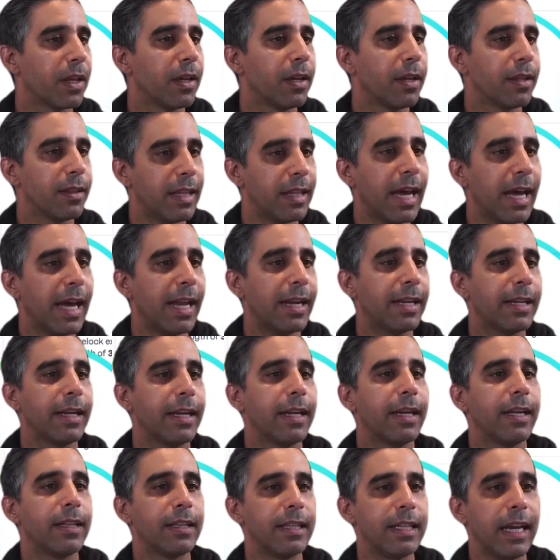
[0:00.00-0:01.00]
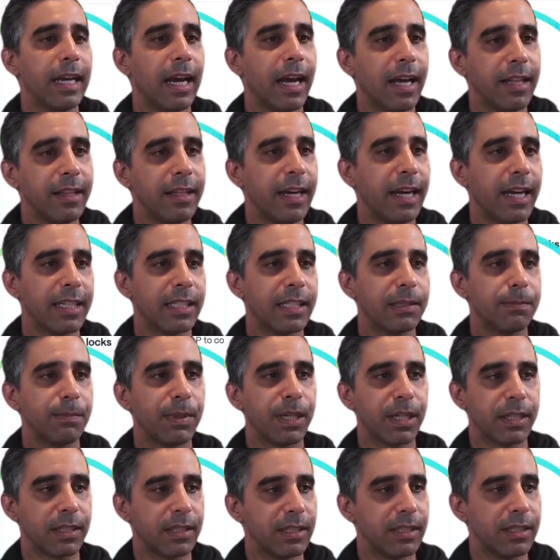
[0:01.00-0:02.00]
that the other
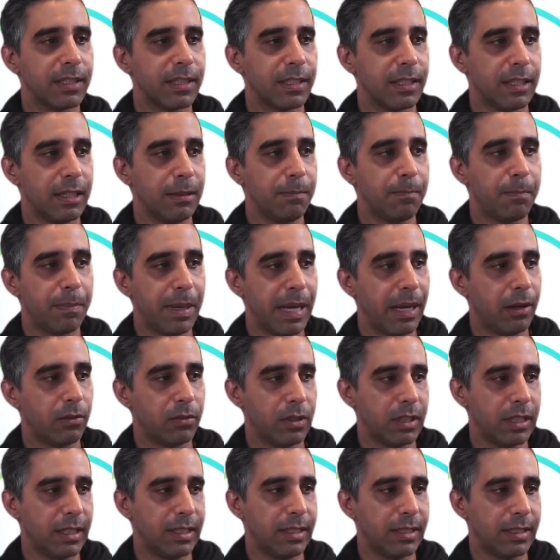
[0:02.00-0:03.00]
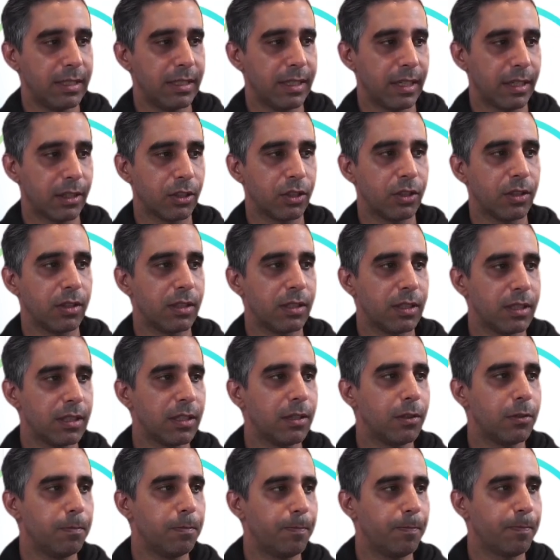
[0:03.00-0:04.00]
aspect is the bounties section.
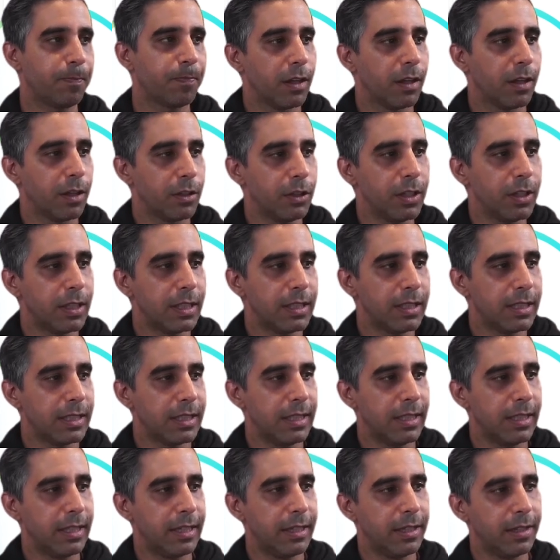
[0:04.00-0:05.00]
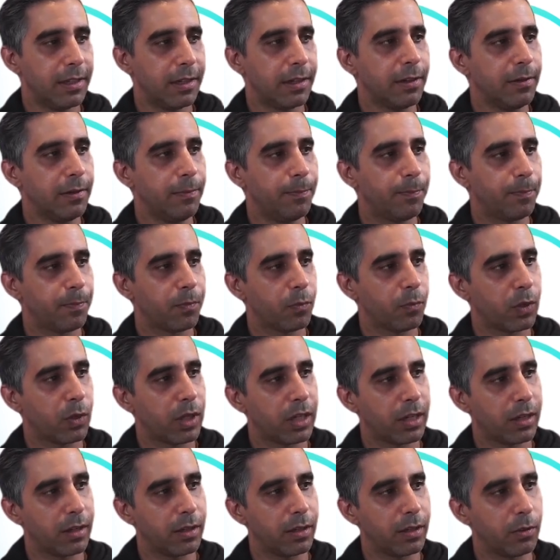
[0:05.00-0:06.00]
So you can see here, when
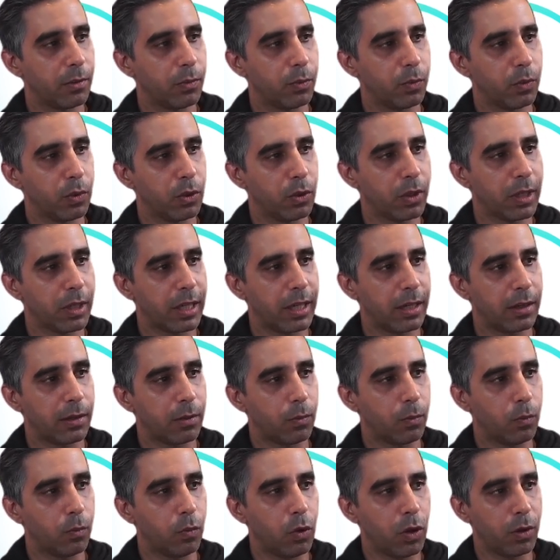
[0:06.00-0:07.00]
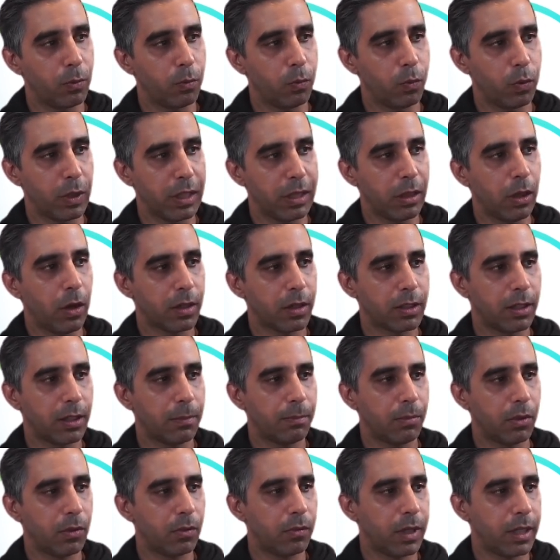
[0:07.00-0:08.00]
I look at what we locked up
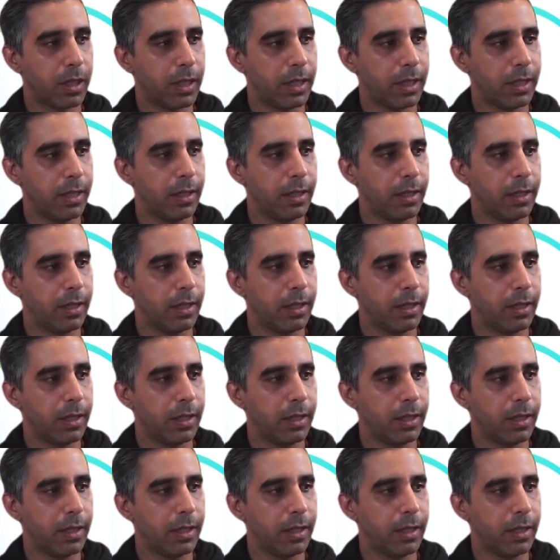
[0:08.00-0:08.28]
already,